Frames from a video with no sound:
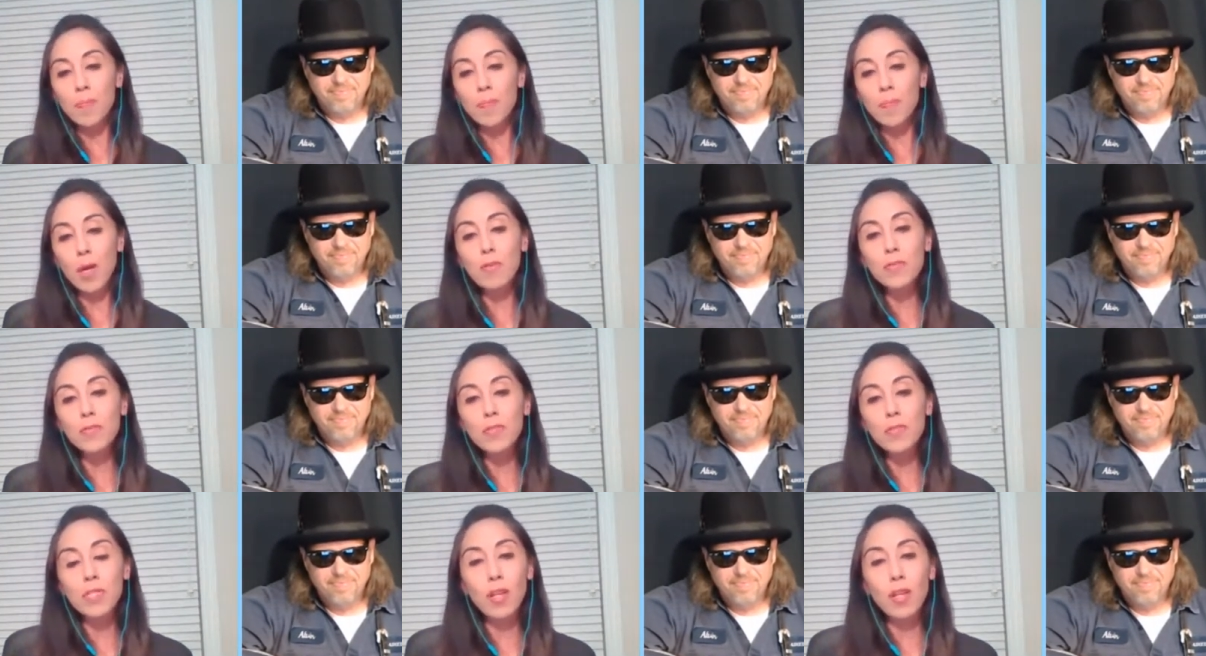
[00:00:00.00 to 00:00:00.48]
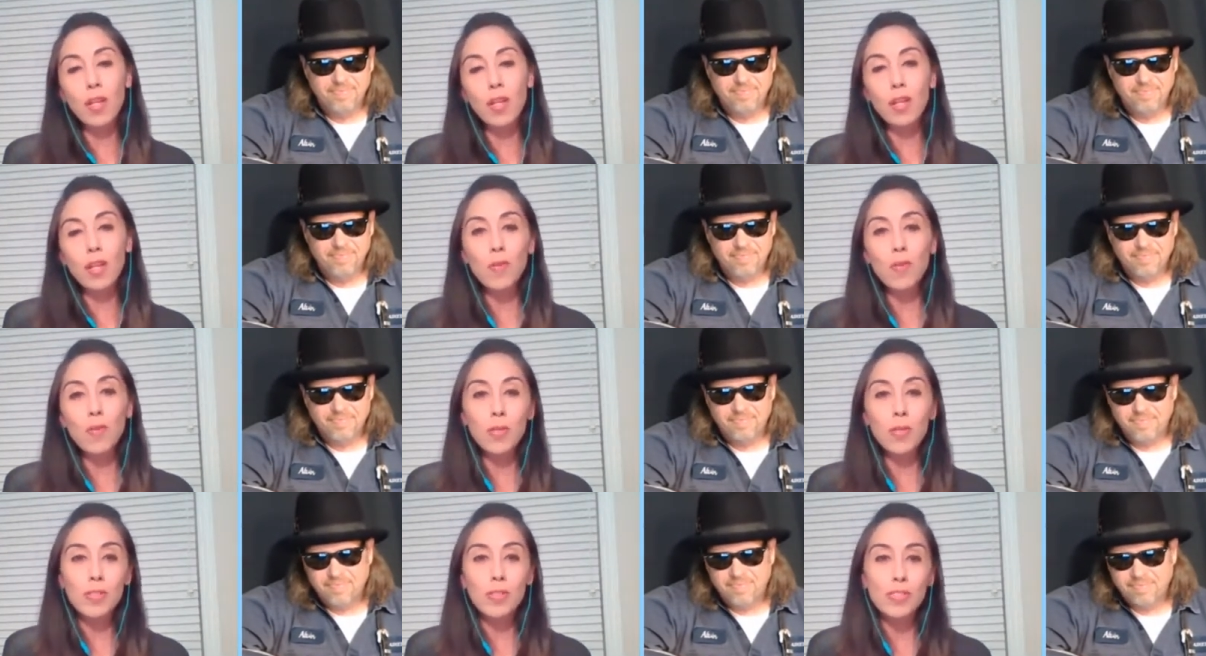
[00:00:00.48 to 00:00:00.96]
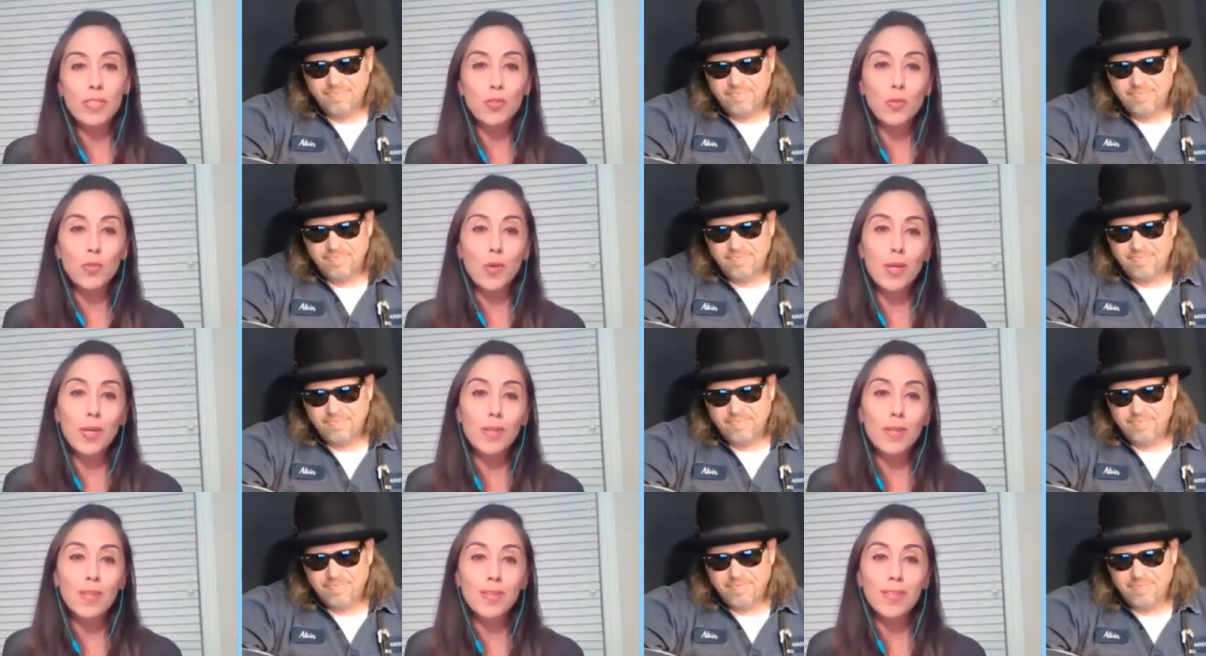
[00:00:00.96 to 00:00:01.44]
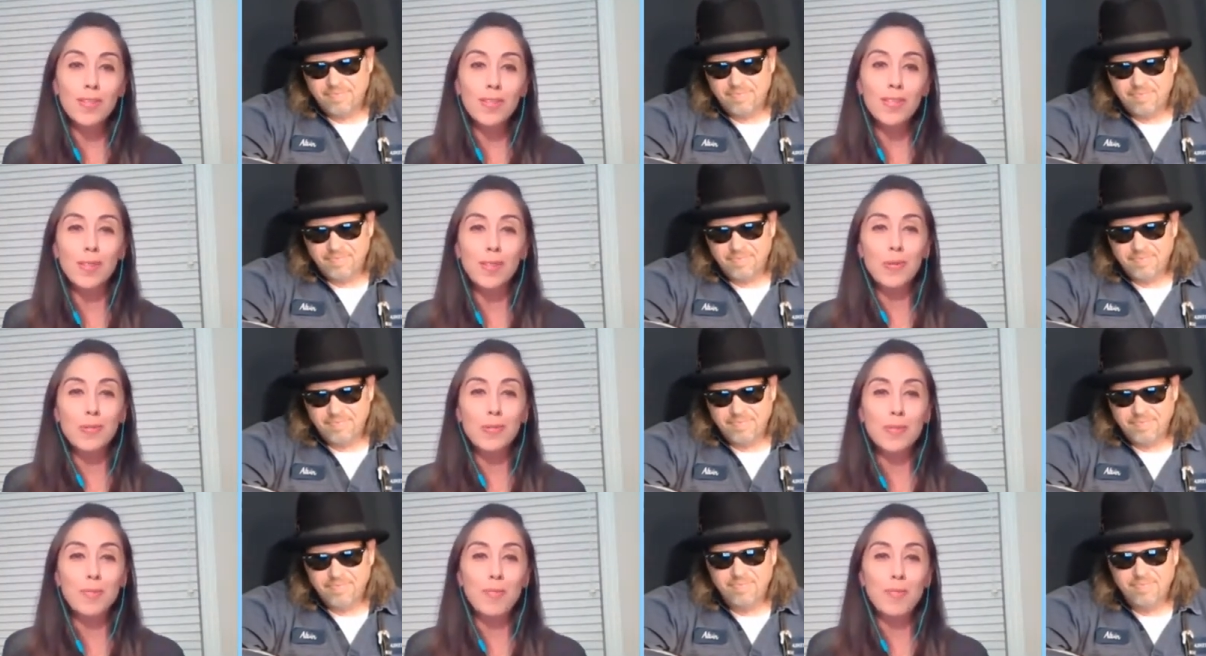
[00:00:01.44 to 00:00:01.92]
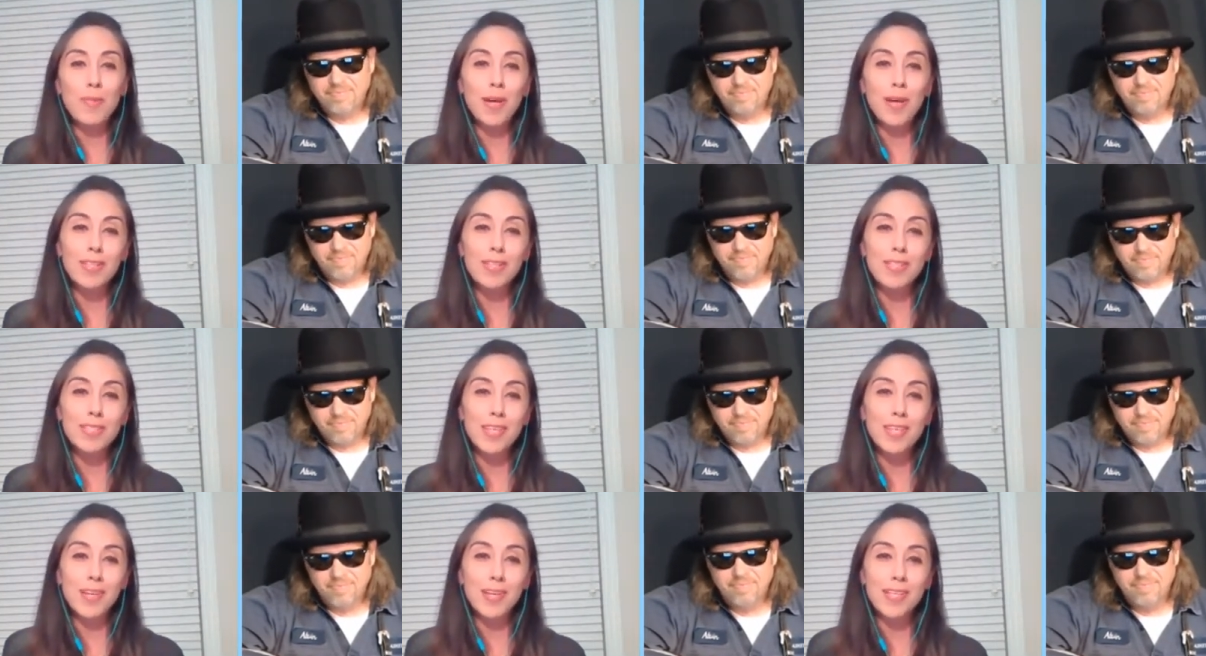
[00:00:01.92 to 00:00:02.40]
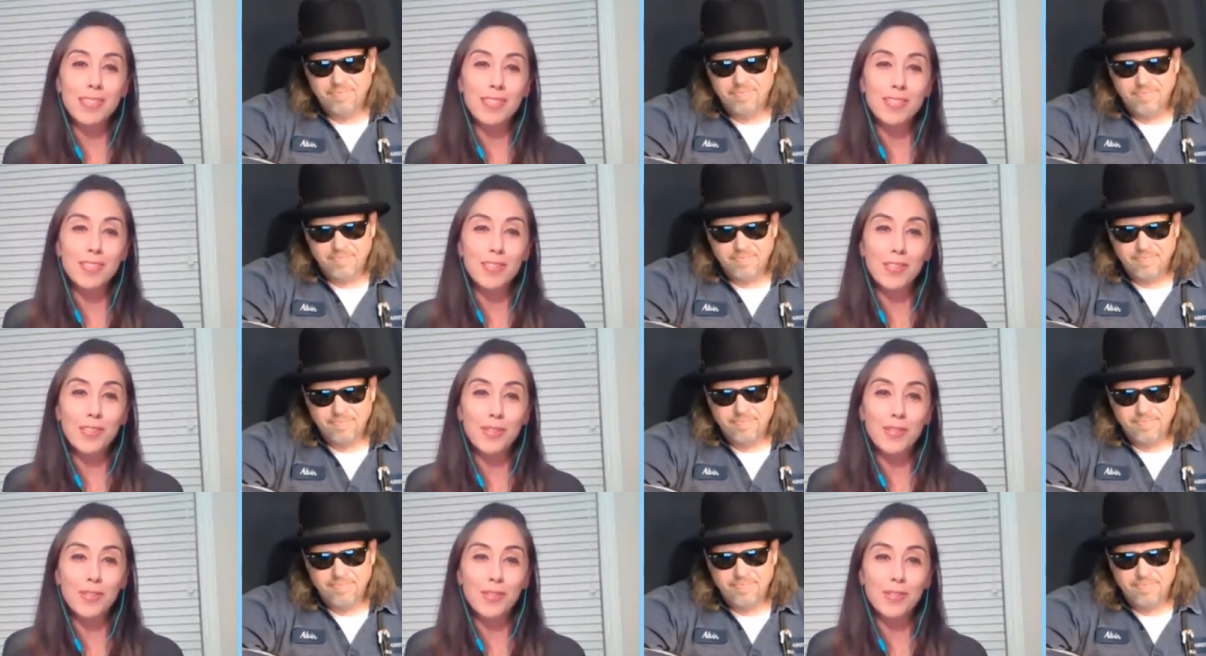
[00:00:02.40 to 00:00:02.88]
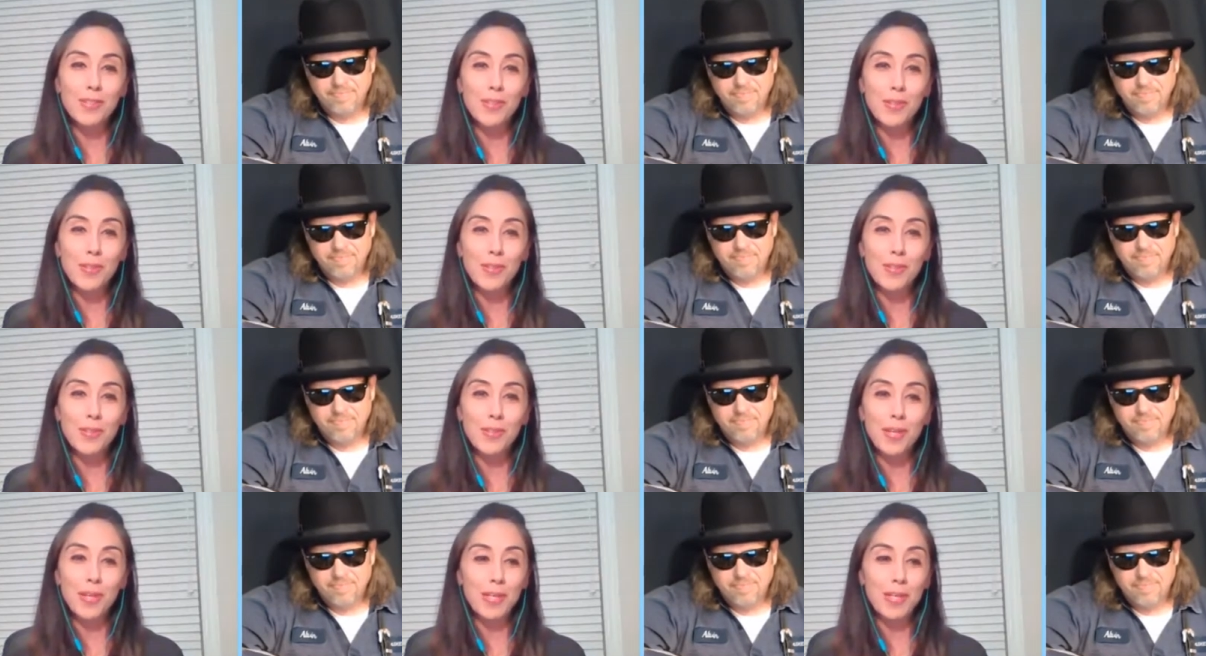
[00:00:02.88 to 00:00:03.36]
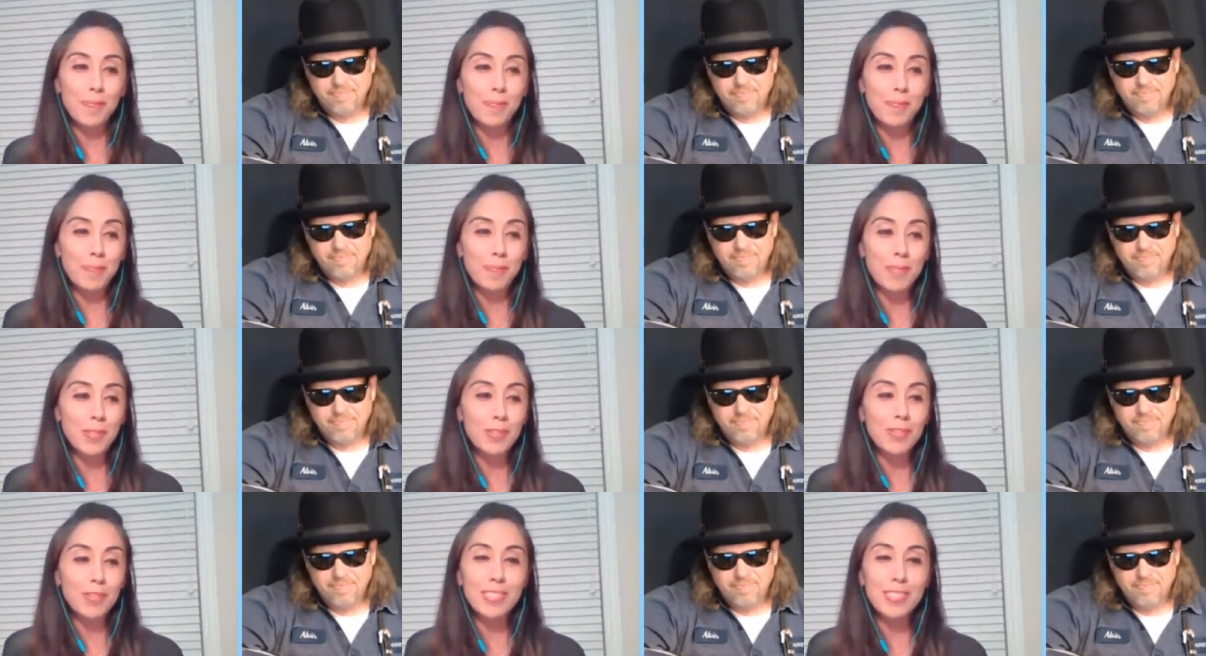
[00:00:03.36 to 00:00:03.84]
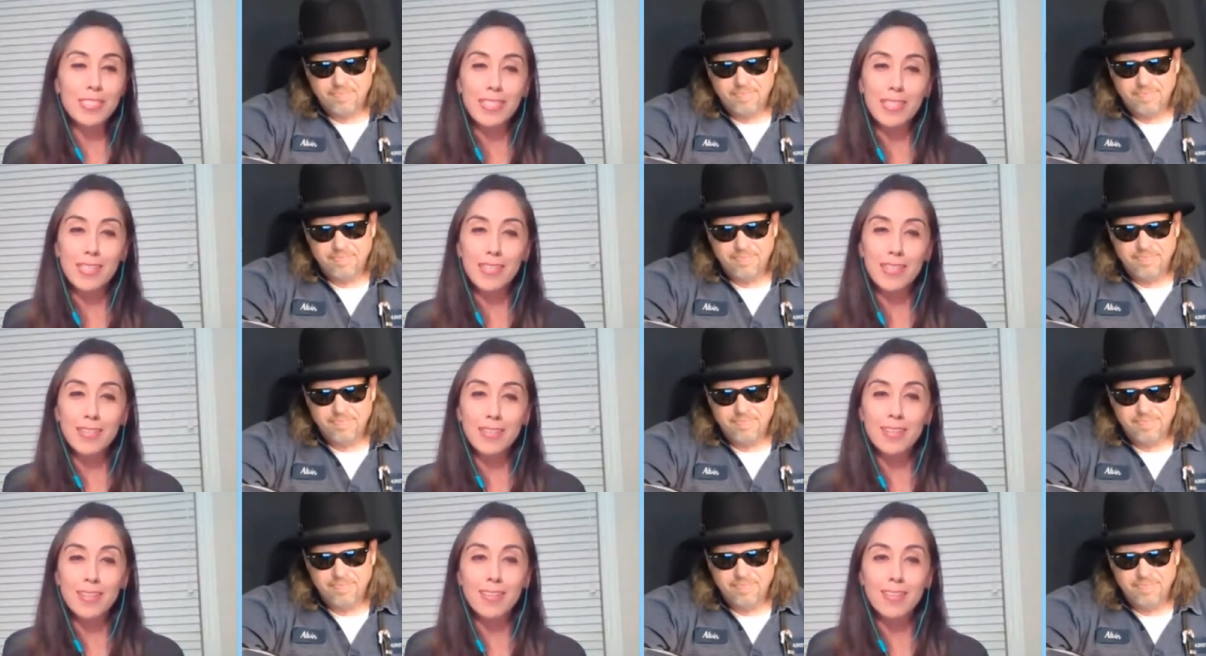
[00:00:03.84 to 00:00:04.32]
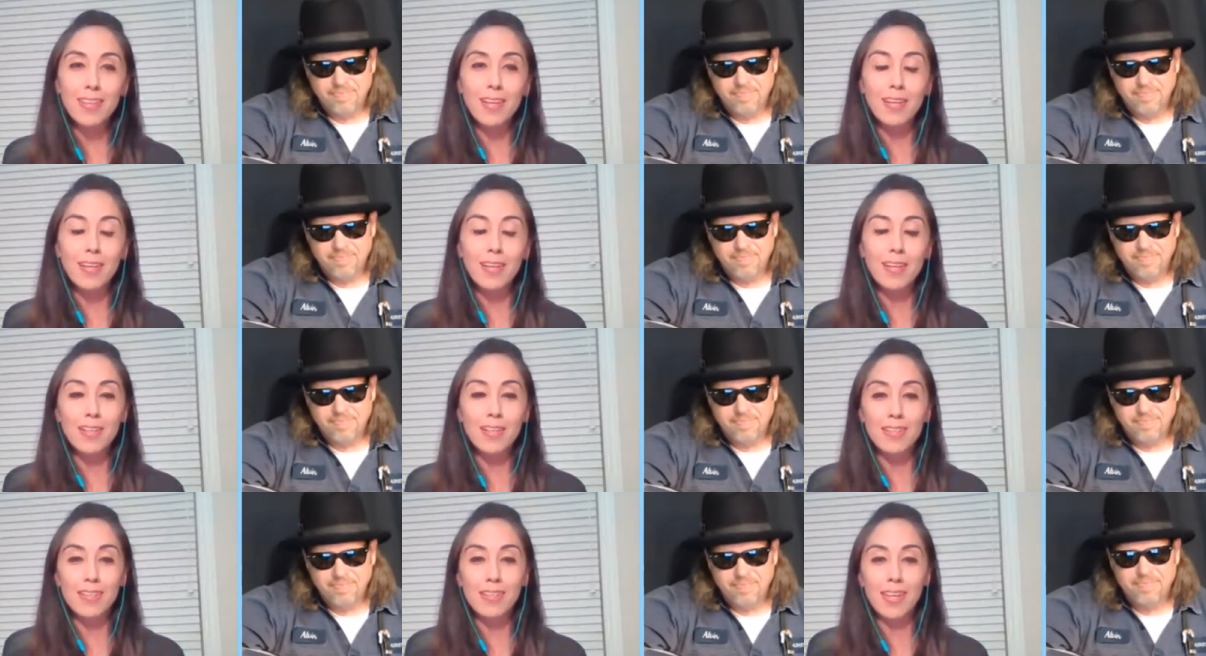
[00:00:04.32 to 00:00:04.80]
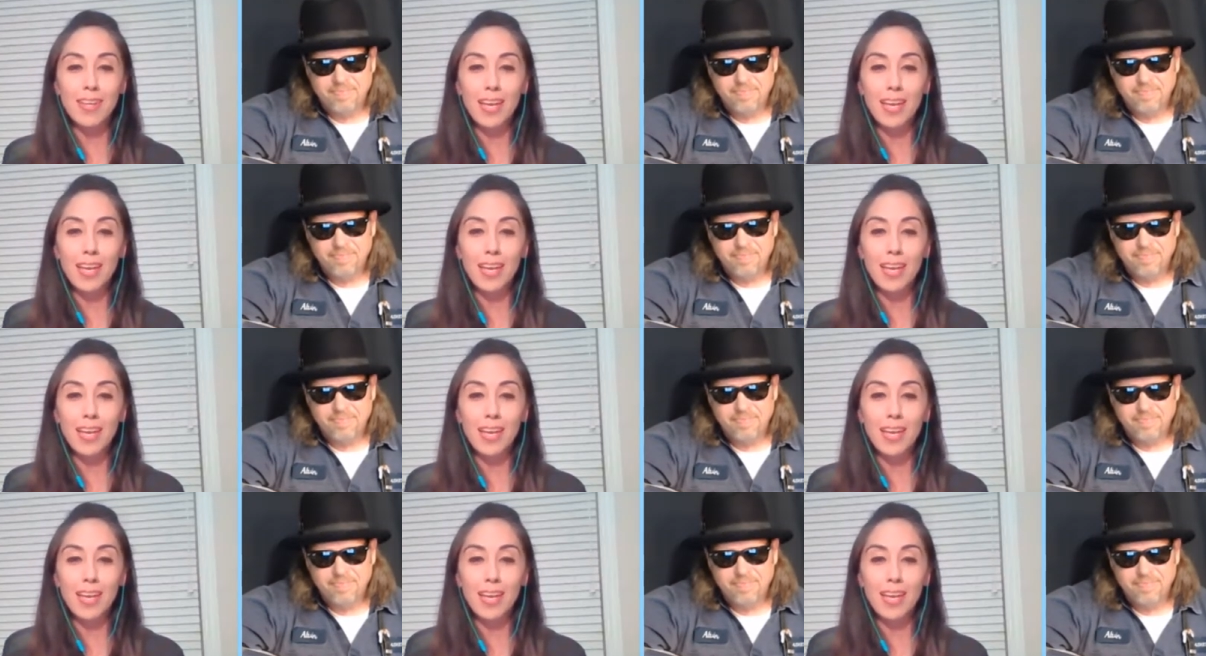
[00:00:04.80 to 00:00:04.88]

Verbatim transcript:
Speaker 1: often a lot of artists struggle you know to monetize their their um, their skill uh,